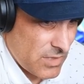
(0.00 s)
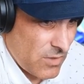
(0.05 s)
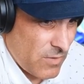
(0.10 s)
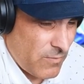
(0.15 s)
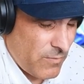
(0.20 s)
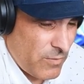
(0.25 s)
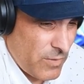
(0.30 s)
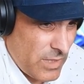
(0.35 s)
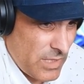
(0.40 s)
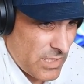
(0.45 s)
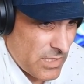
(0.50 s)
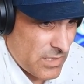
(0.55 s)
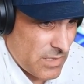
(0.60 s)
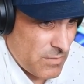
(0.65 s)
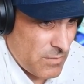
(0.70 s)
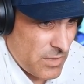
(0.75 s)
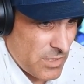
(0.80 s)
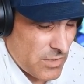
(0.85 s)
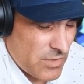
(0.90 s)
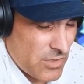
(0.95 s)
hope we get
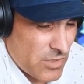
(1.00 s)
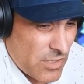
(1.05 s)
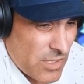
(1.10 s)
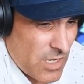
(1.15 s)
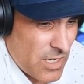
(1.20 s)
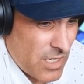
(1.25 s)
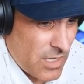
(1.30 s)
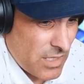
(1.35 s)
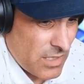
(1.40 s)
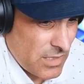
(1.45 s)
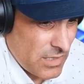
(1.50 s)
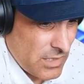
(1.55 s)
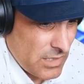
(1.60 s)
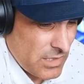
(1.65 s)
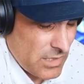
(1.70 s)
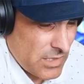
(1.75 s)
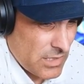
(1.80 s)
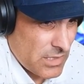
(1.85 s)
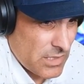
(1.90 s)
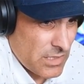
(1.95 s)
some good
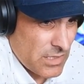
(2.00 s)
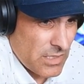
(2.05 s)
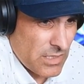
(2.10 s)
draws.